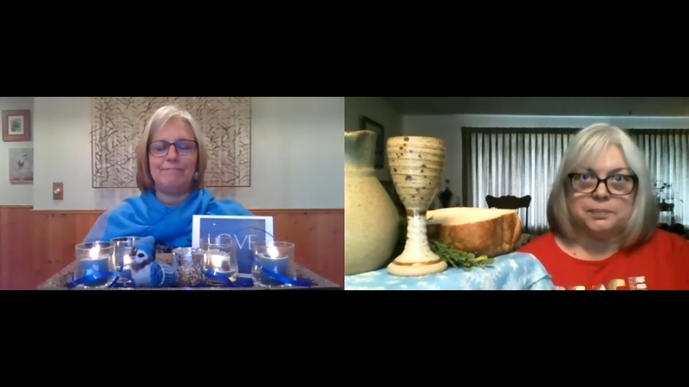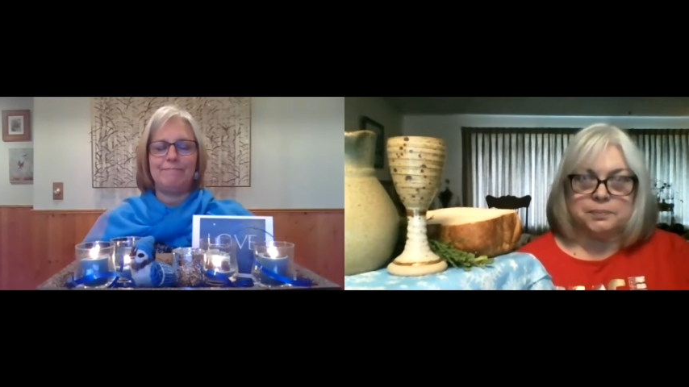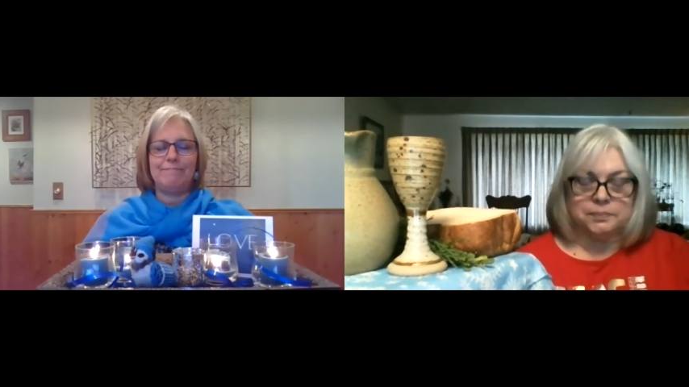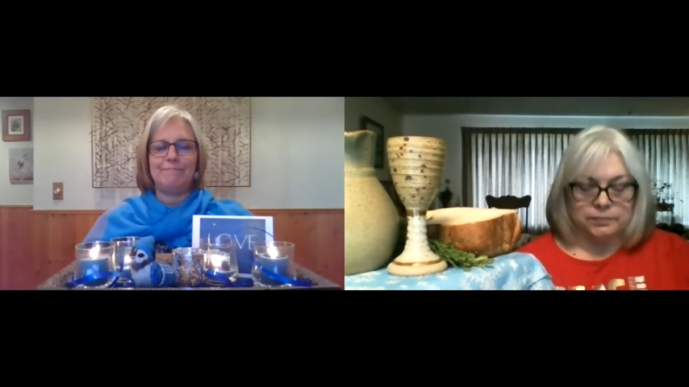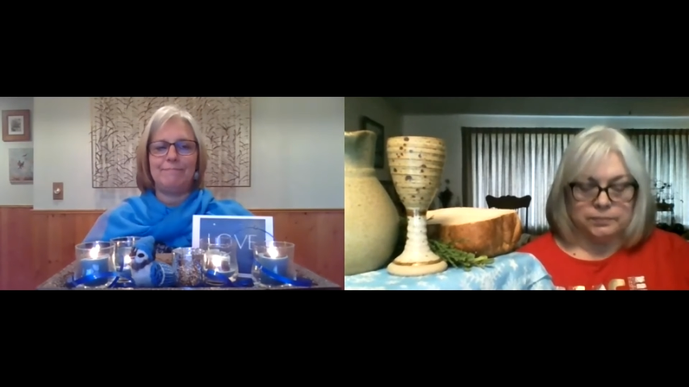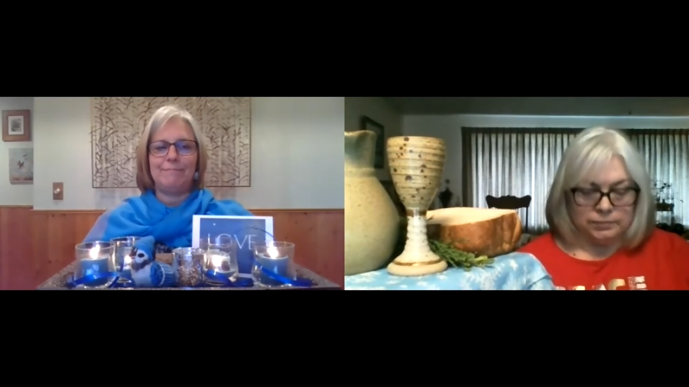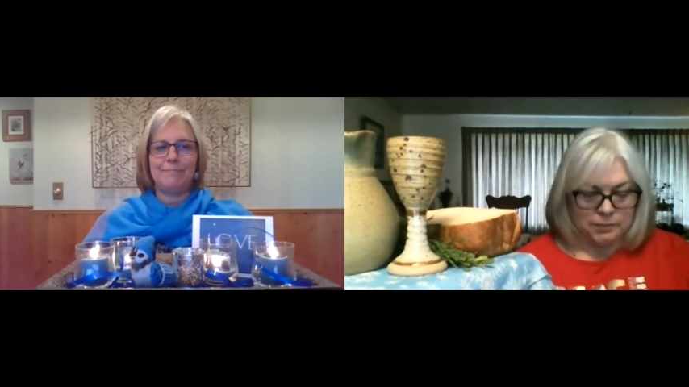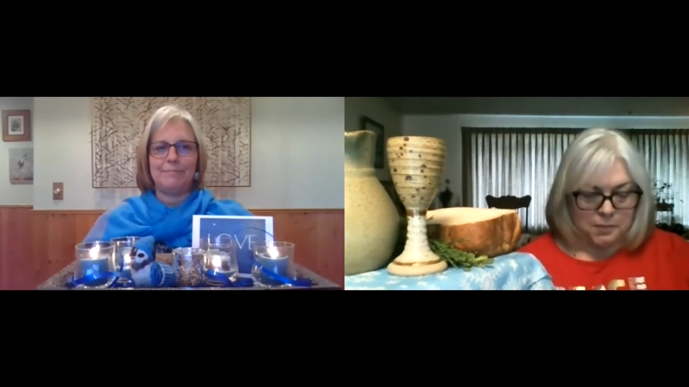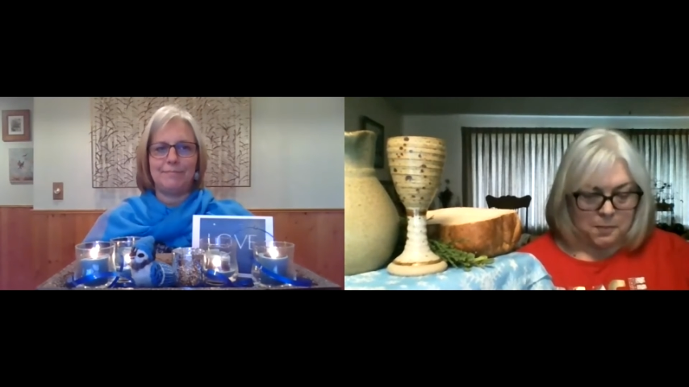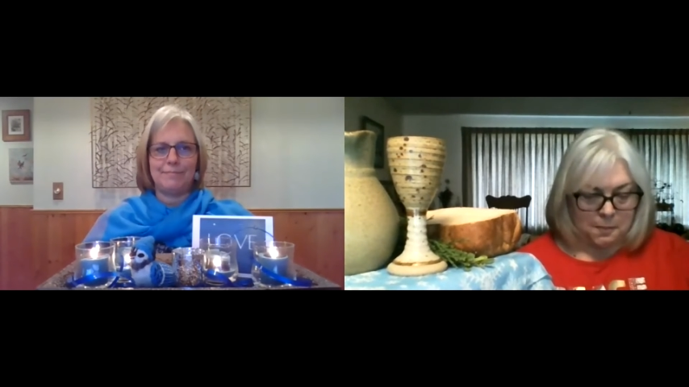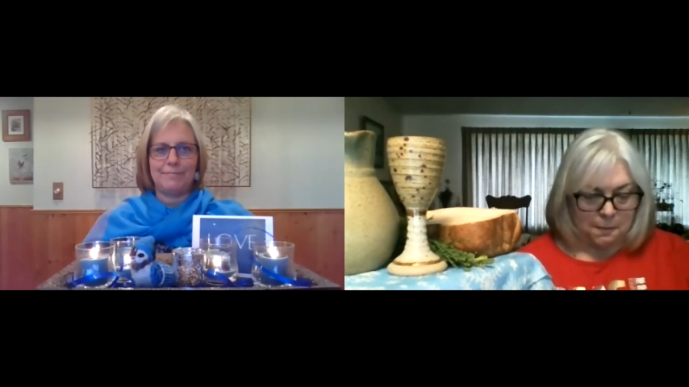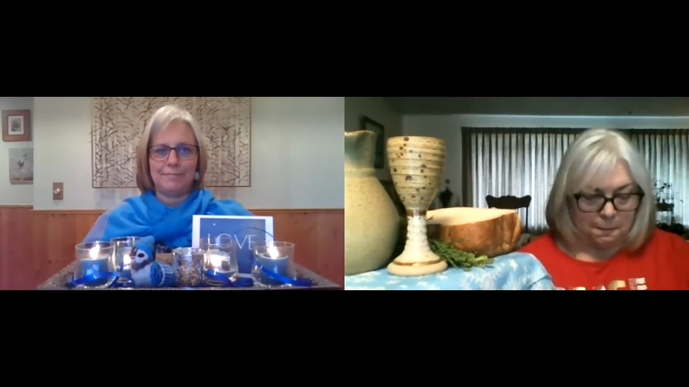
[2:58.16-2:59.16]

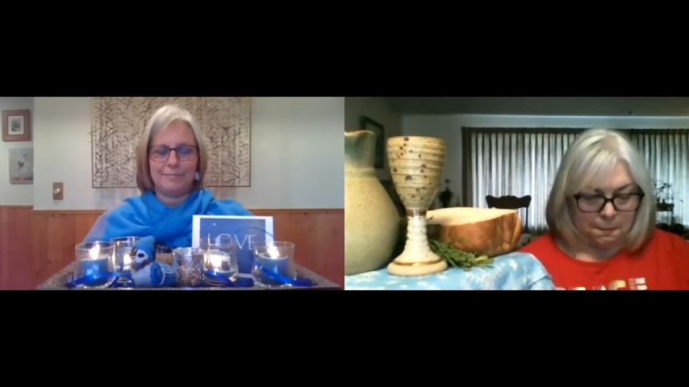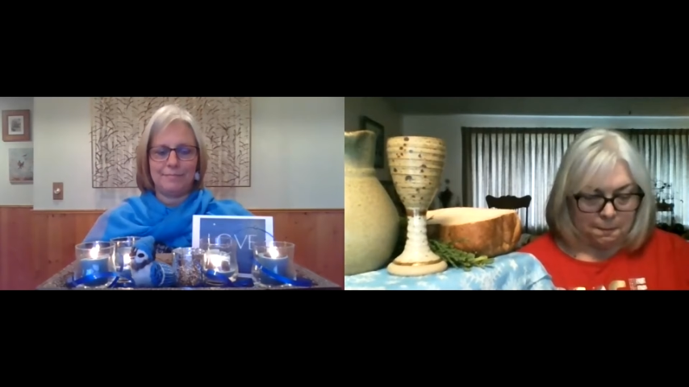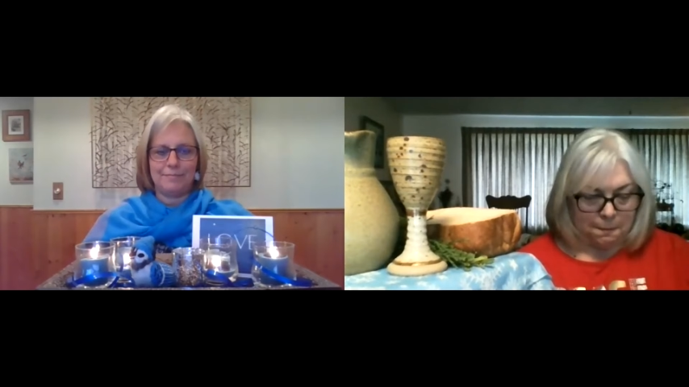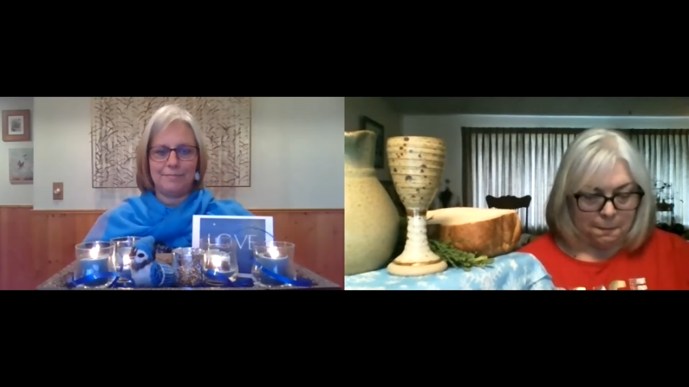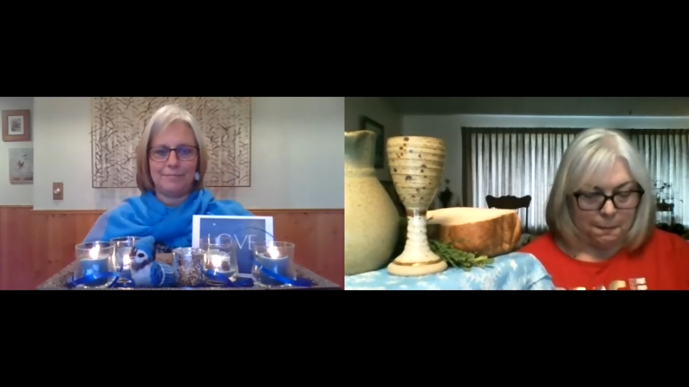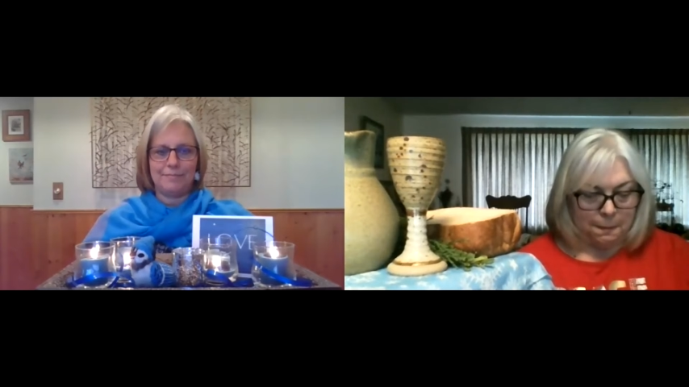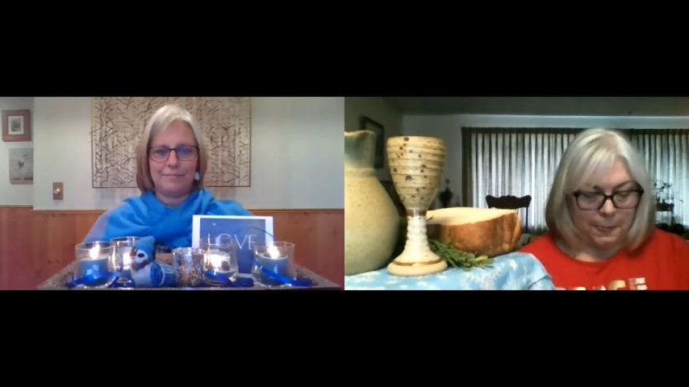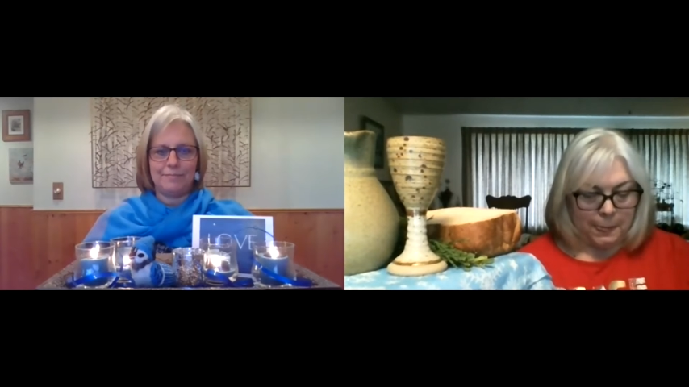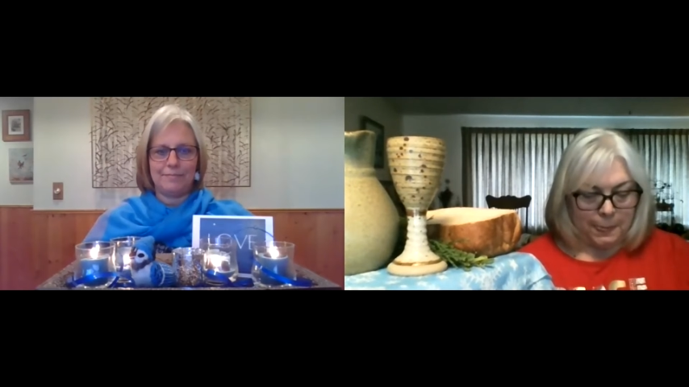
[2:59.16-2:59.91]
(no one is talking)